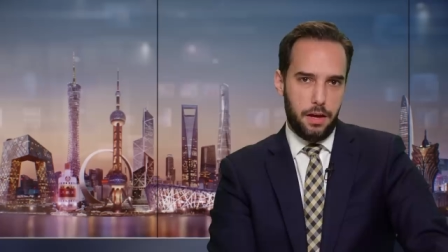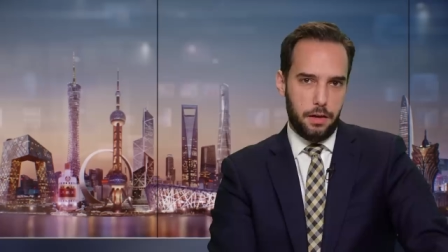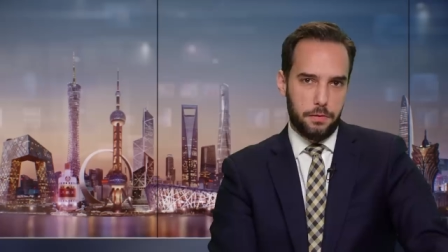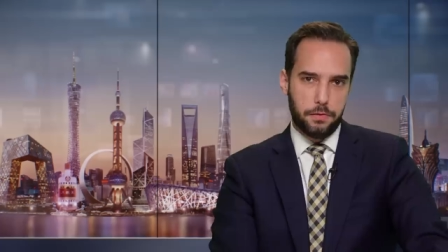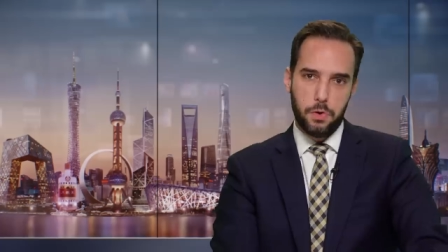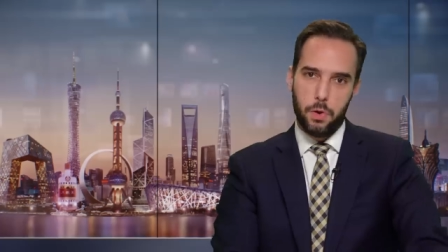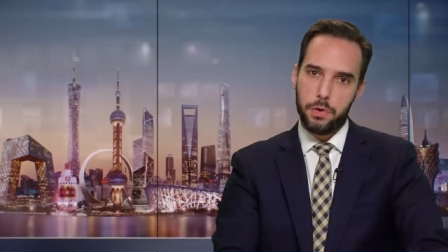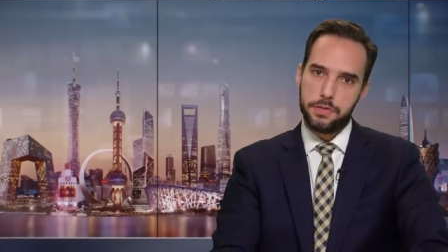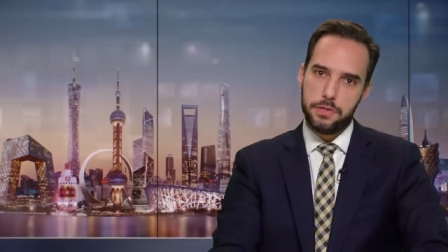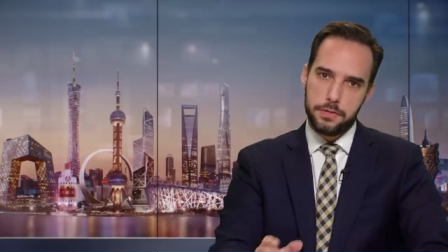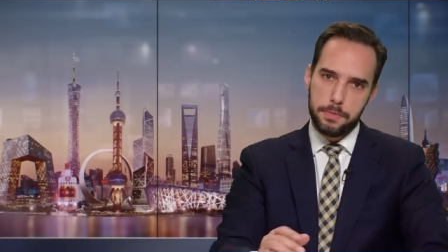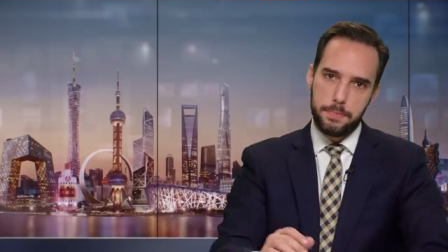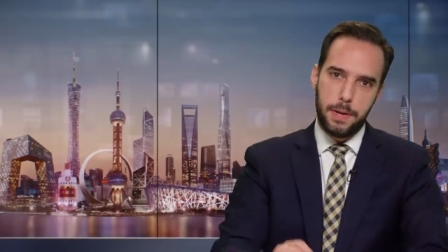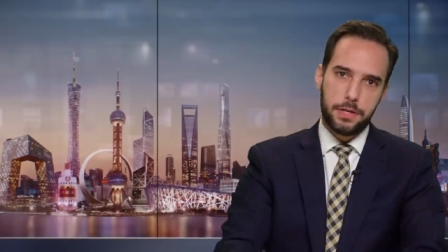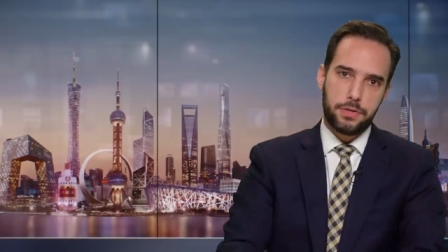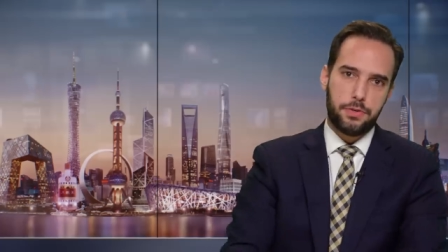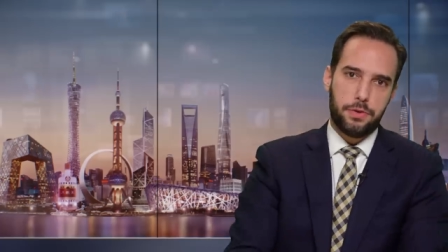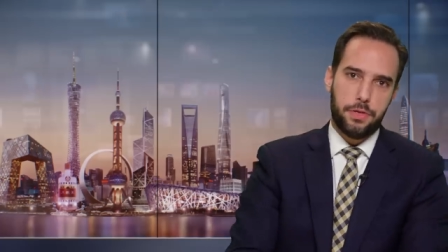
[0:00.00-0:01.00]
And of course, a
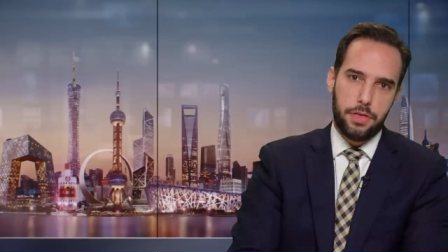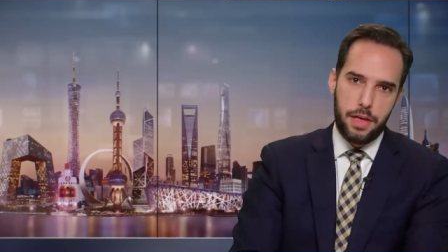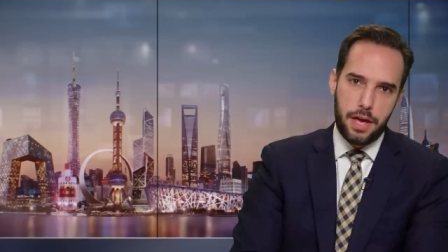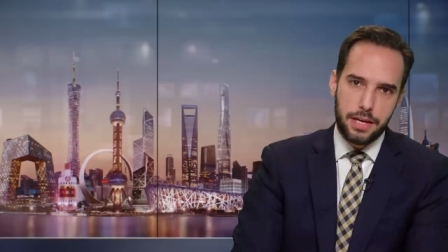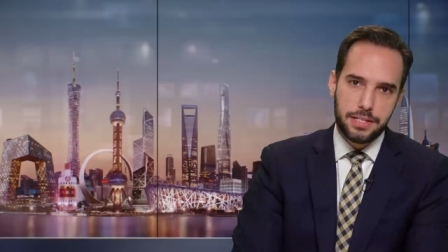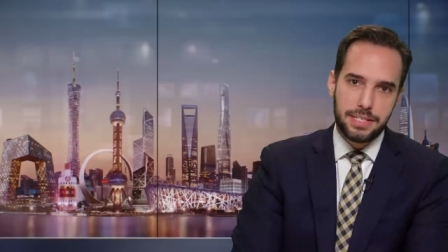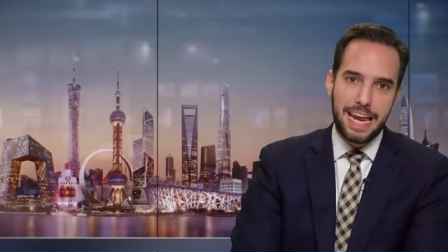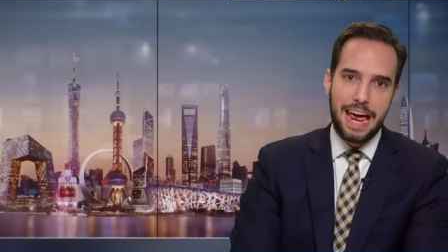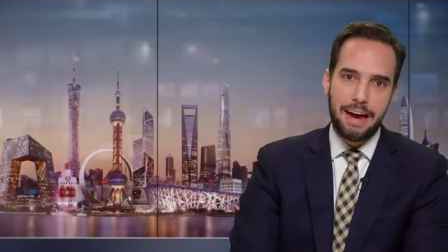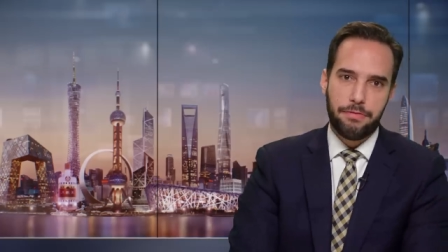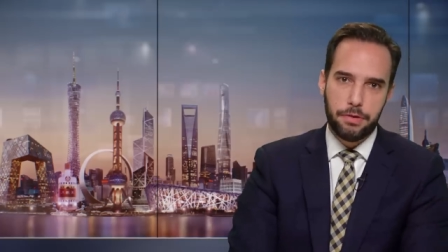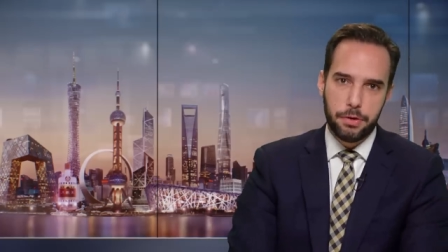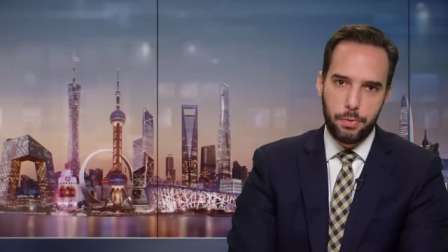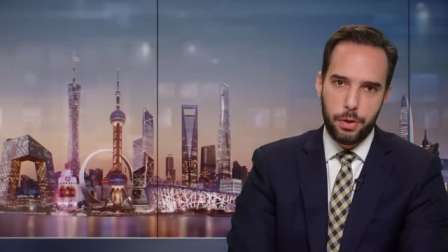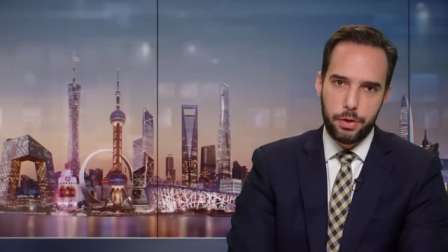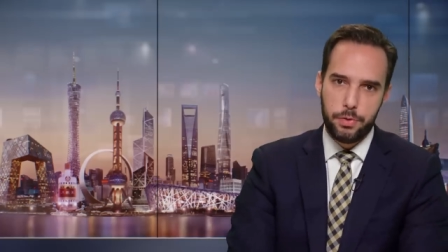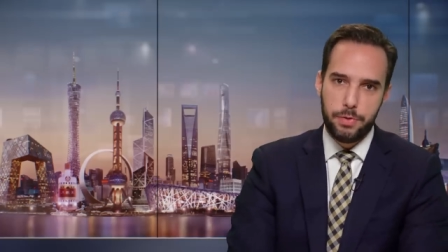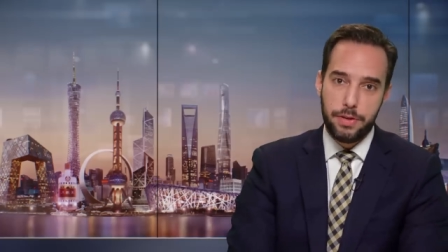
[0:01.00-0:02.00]
special thanks to
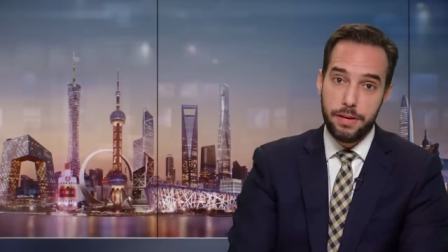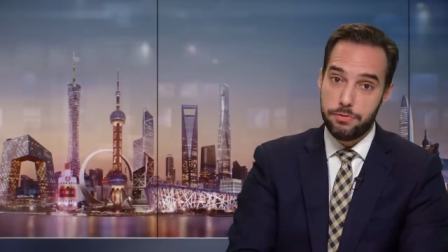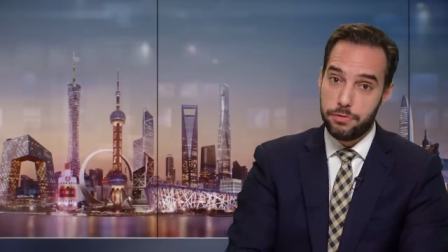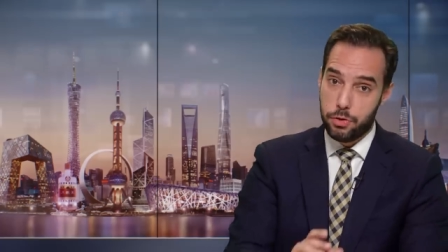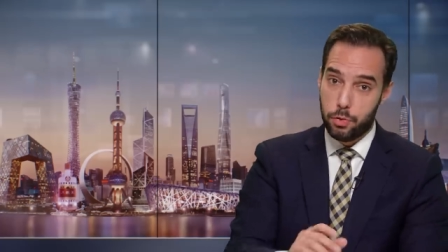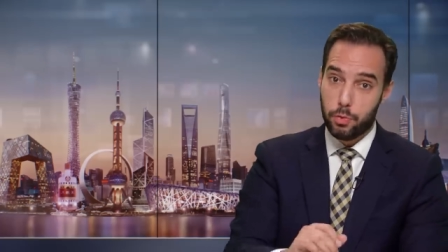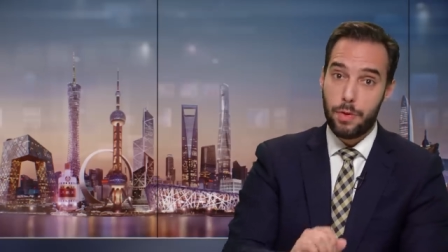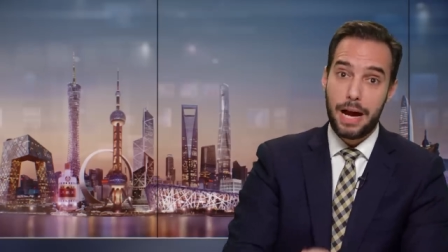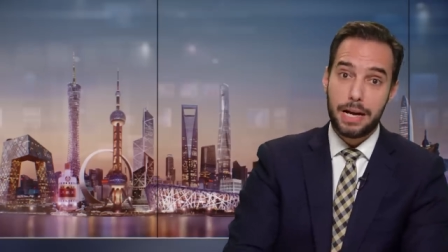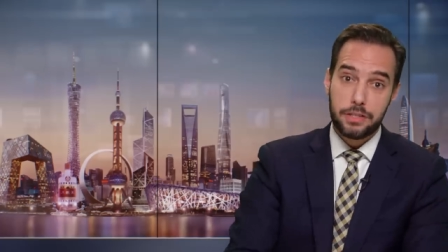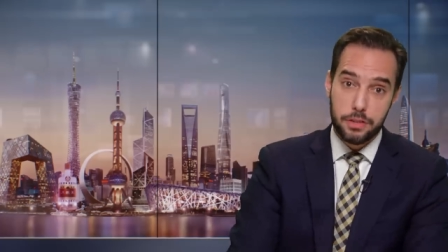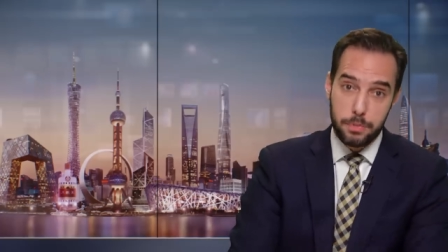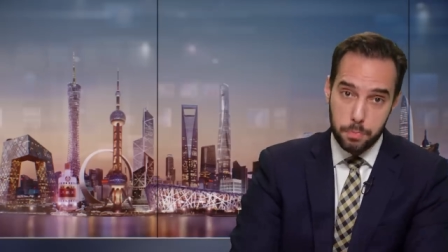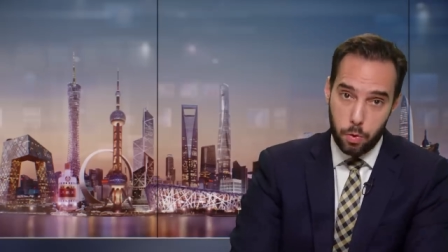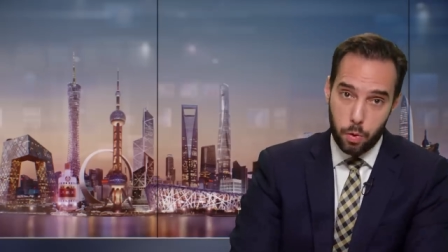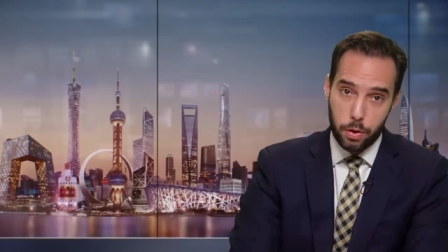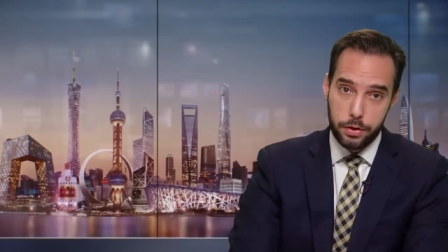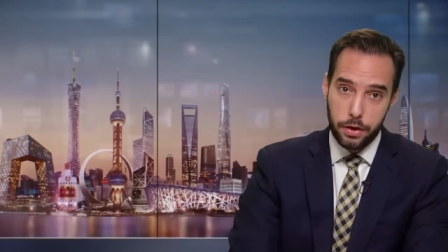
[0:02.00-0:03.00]
everyone who gives direct
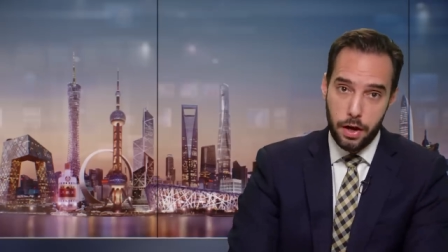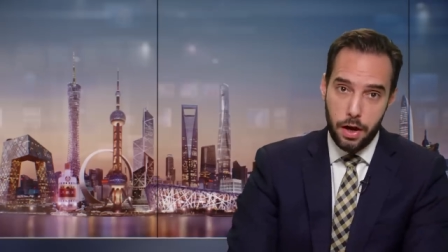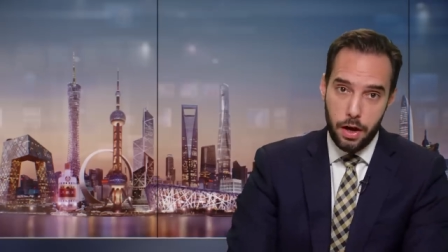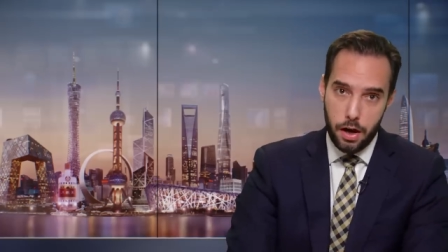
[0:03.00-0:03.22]
support